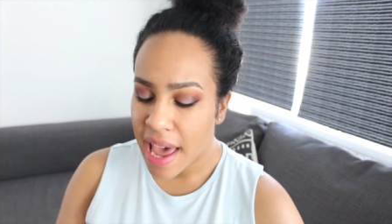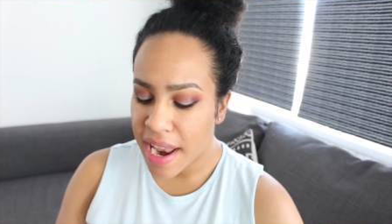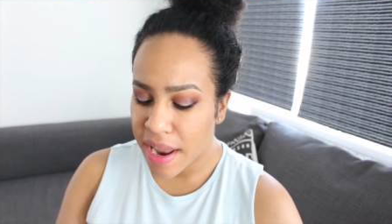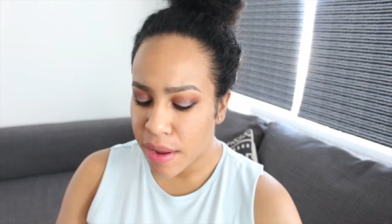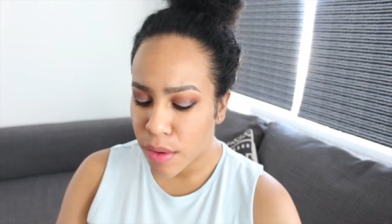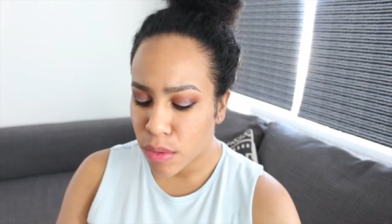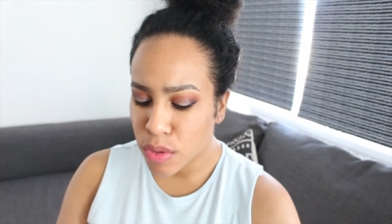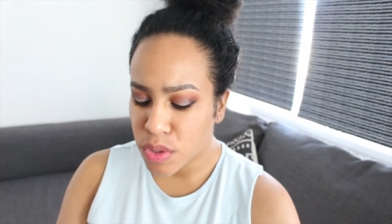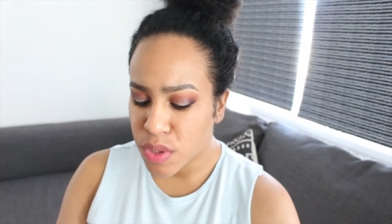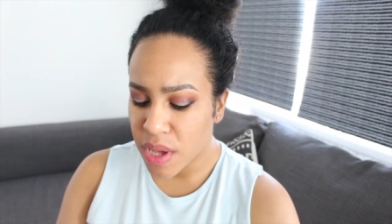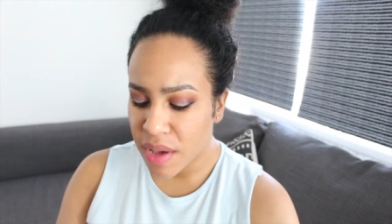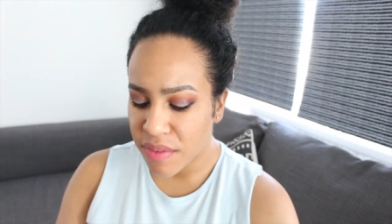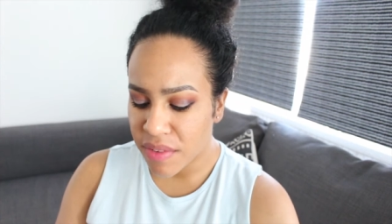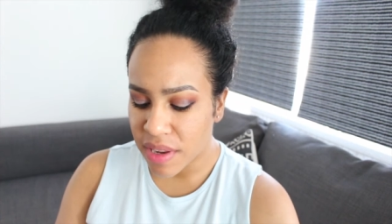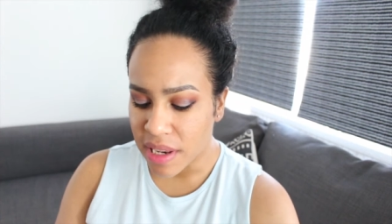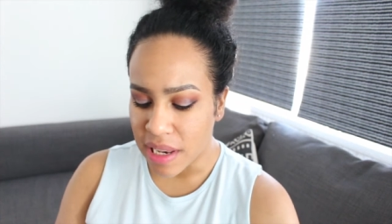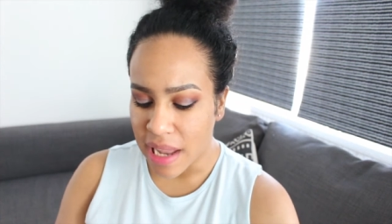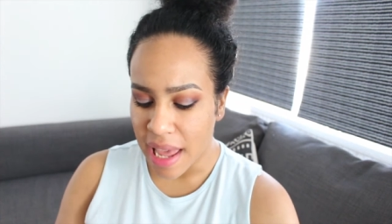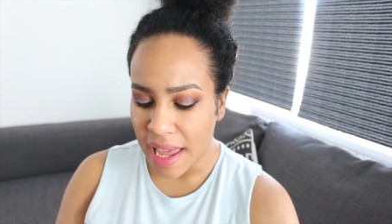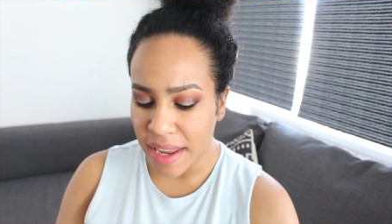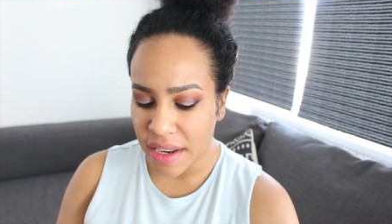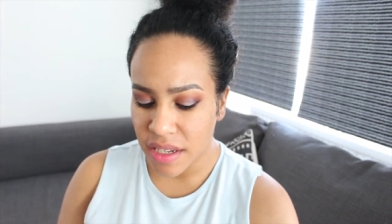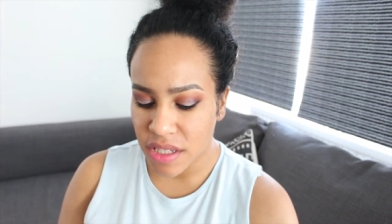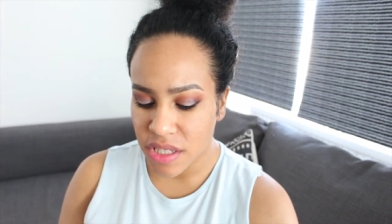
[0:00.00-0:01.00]
And I also have a
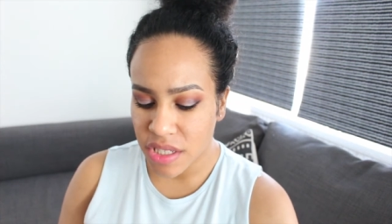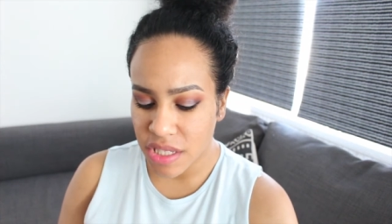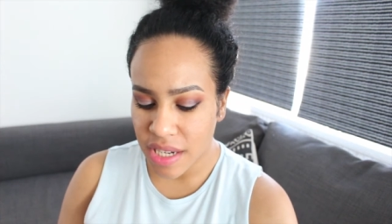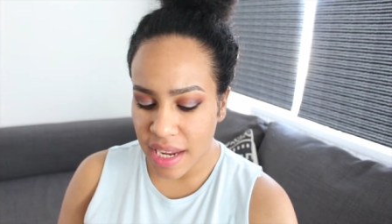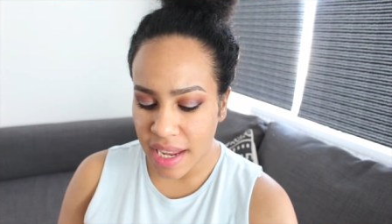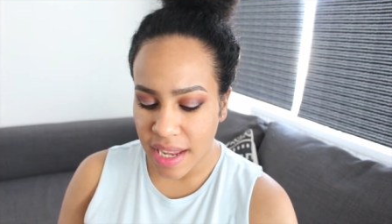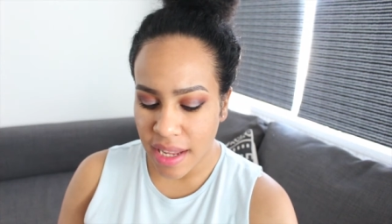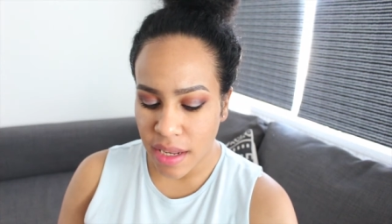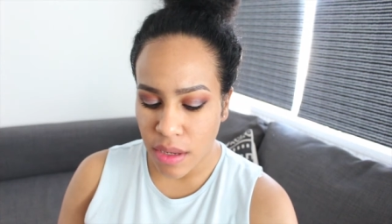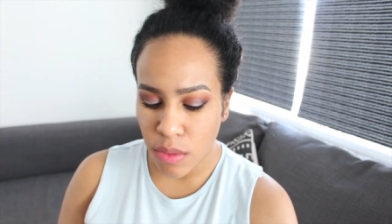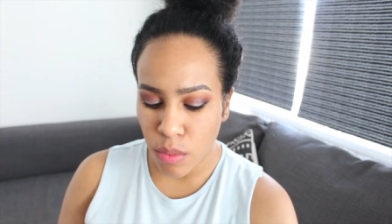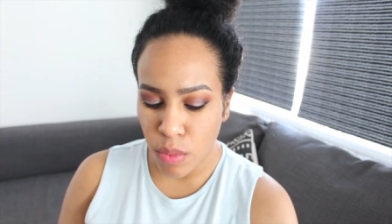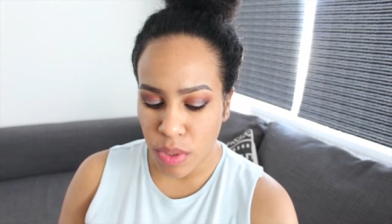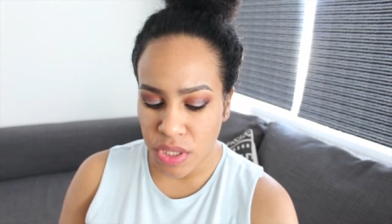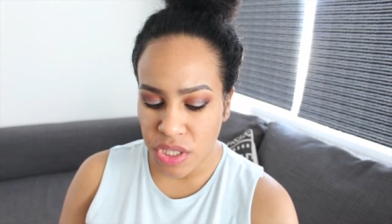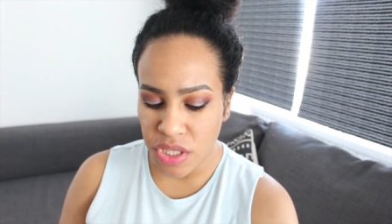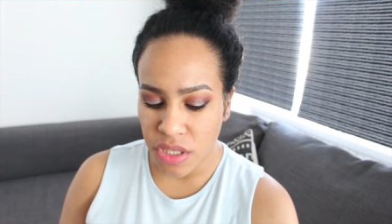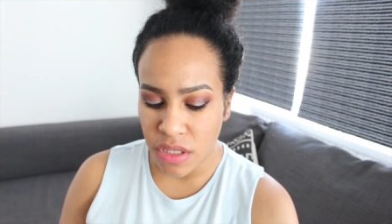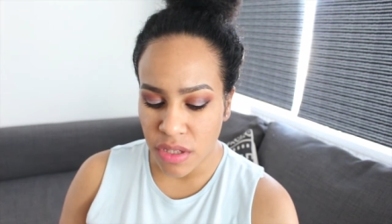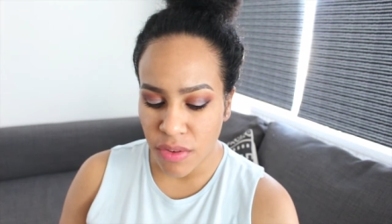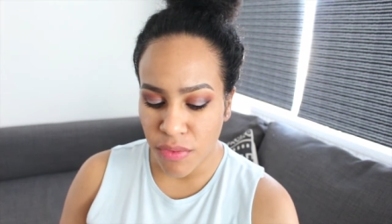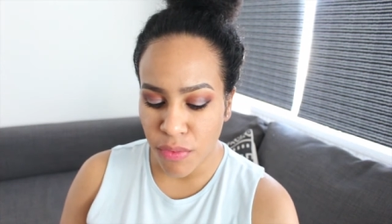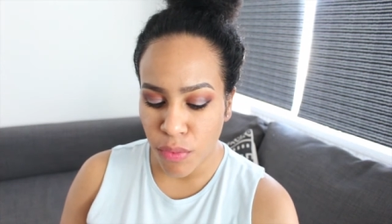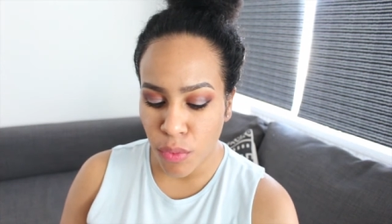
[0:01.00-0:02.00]
lighter shade, which
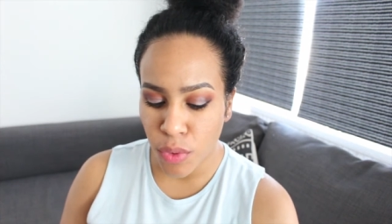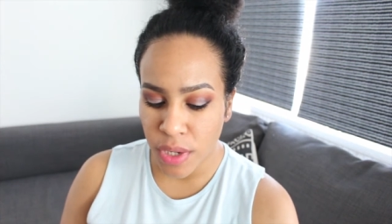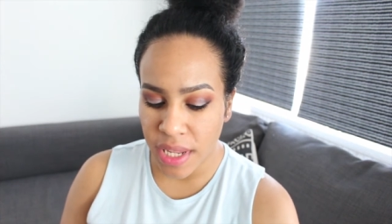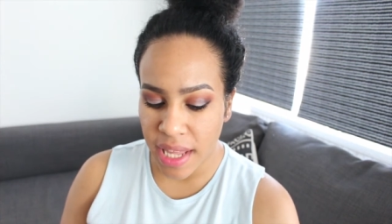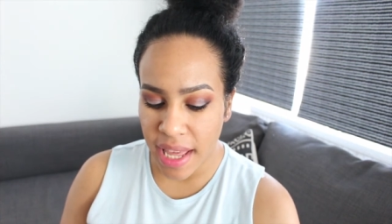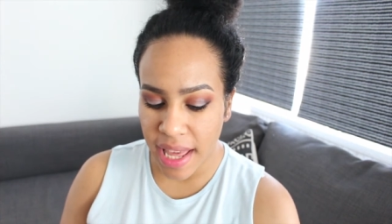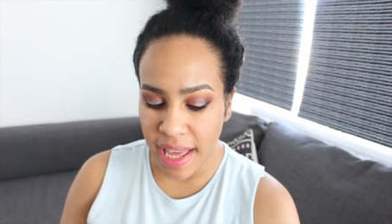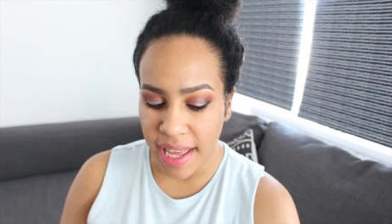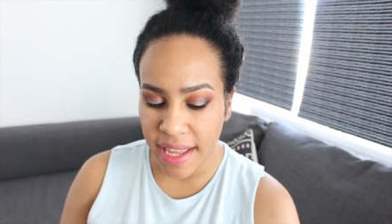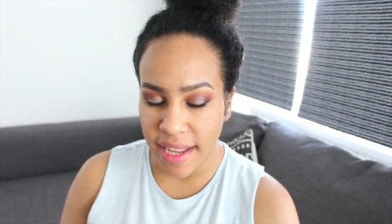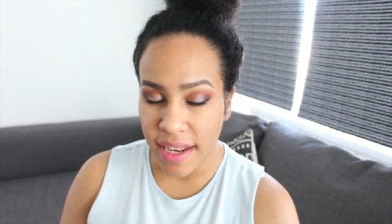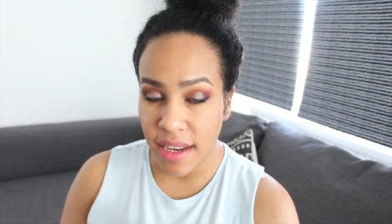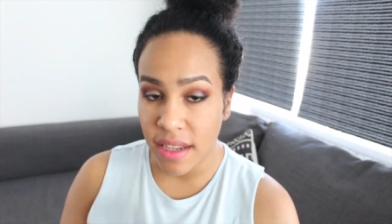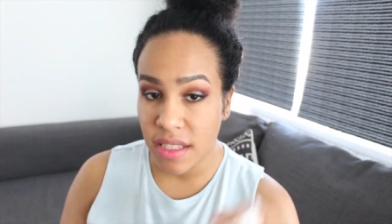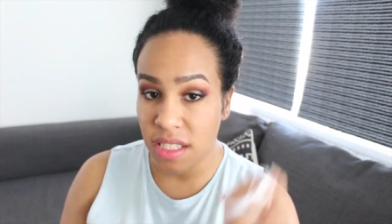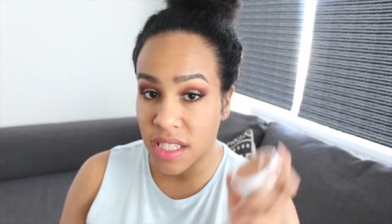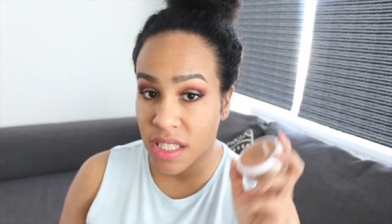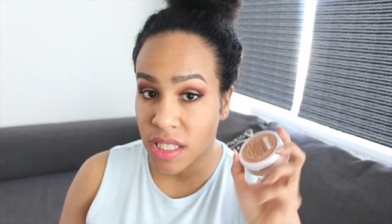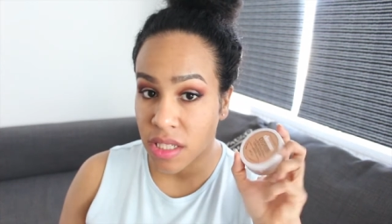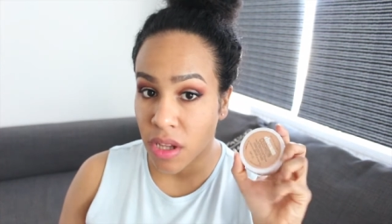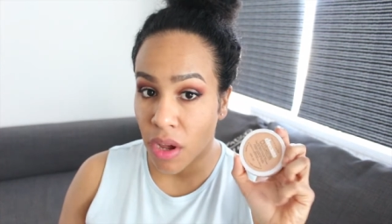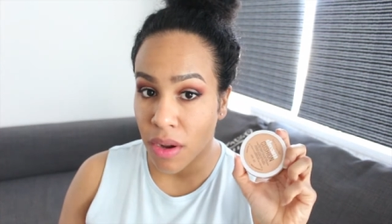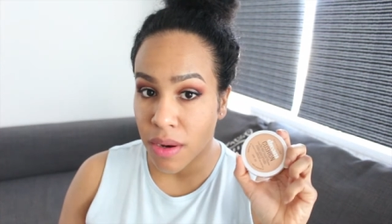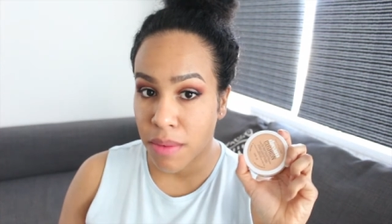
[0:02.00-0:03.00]
is 48
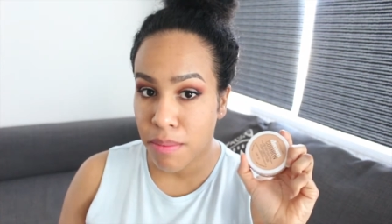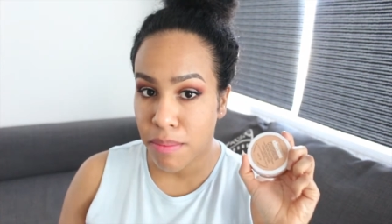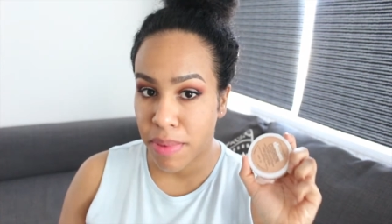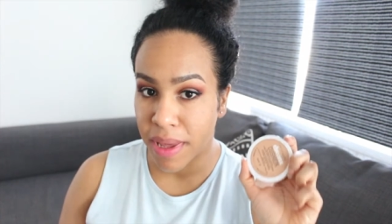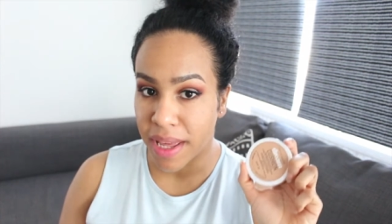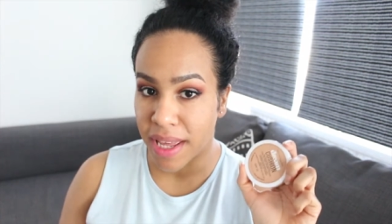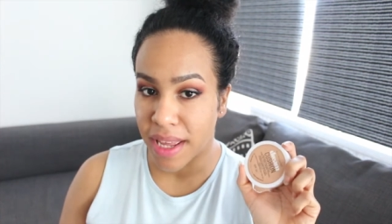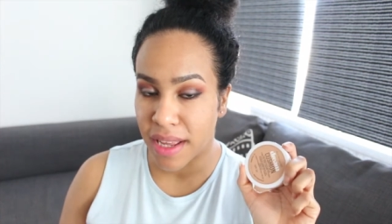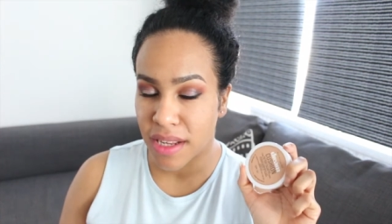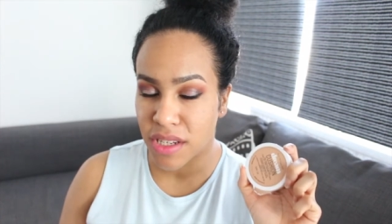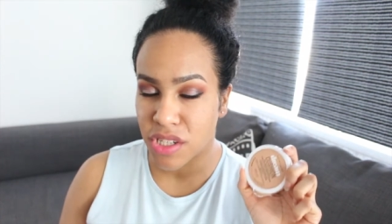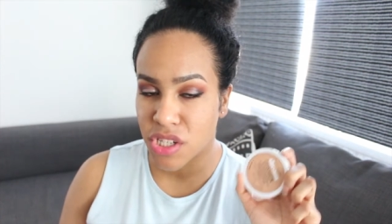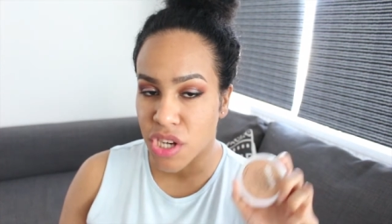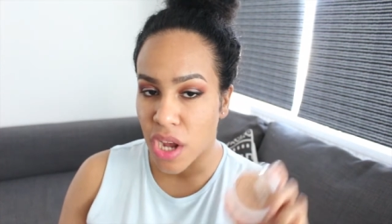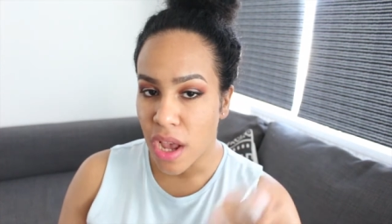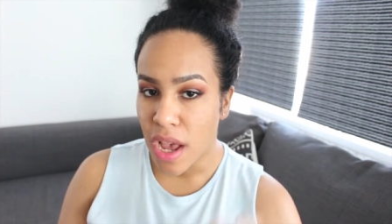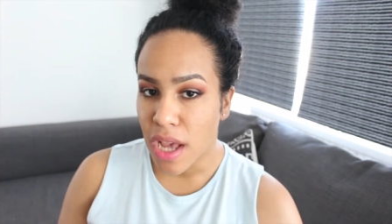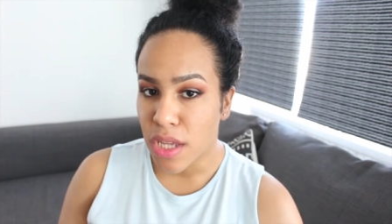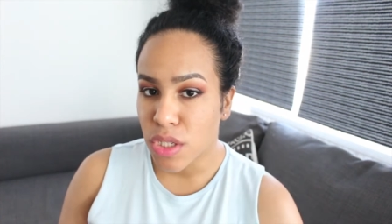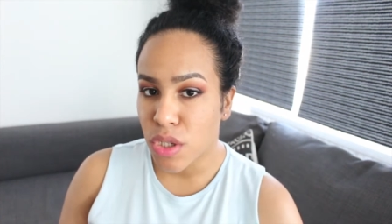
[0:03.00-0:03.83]
Sun Beige.